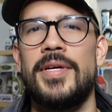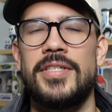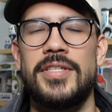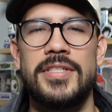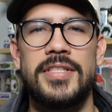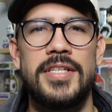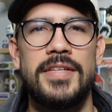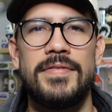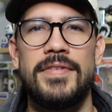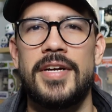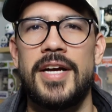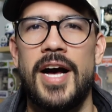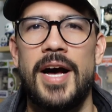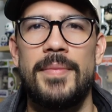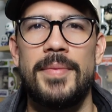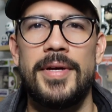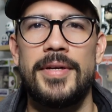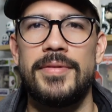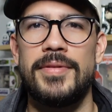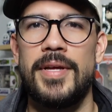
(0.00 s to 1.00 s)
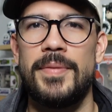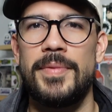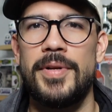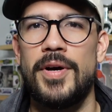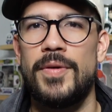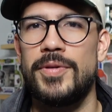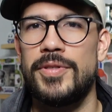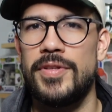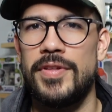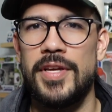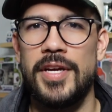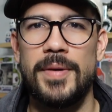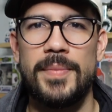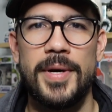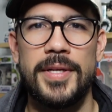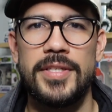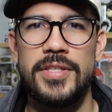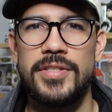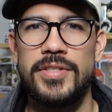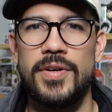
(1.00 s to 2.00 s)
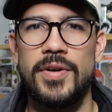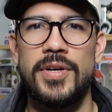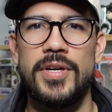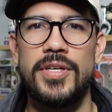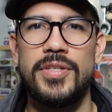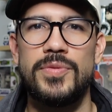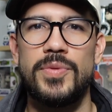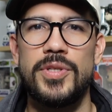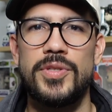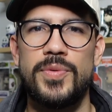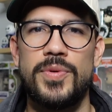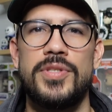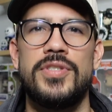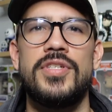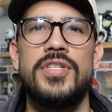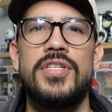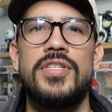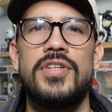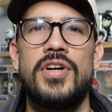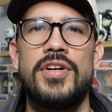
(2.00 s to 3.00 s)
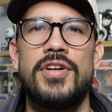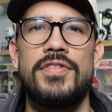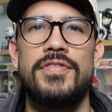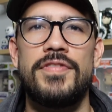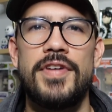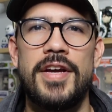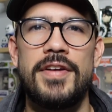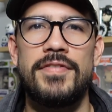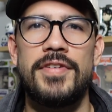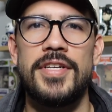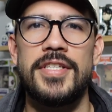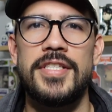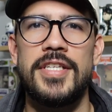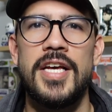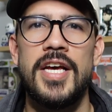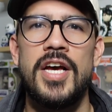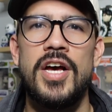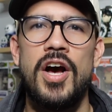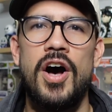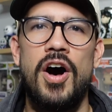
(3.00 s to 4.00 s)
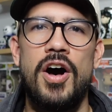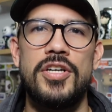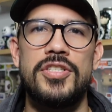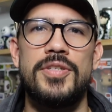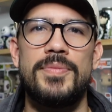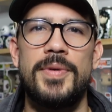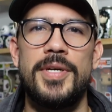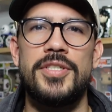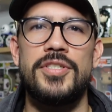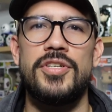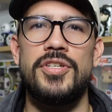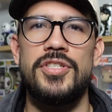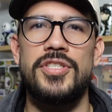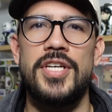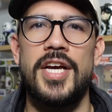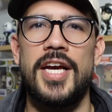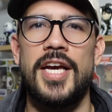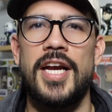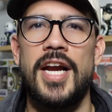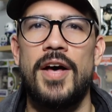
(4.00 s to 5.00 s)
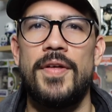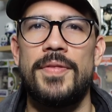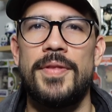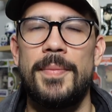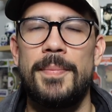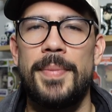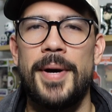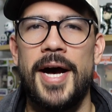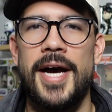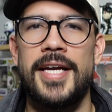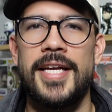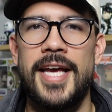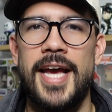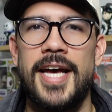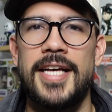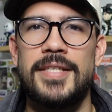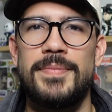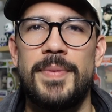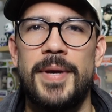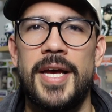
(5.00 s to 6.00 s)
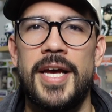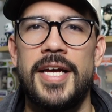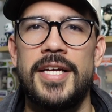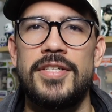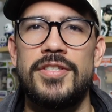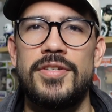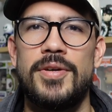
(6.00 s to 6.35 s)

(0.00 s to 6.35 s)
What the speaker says: Just leave a comment. Let me know what you think about these sodas, which ones of these are your favorites. Also, make sure you're checking out the podcast page.